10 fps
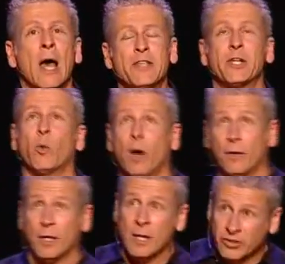I said,
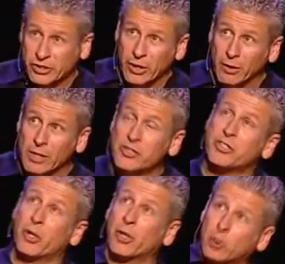"Well, the series
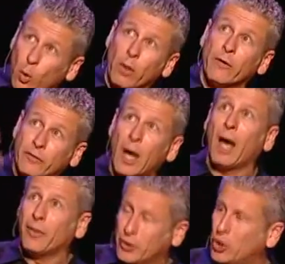is on the glory of
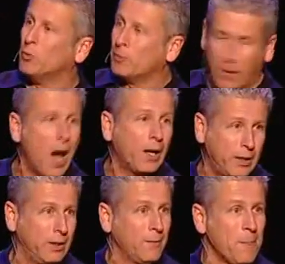God in the human
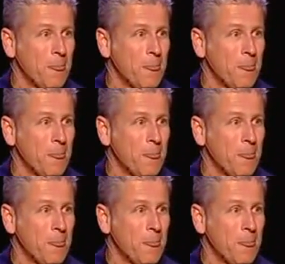body."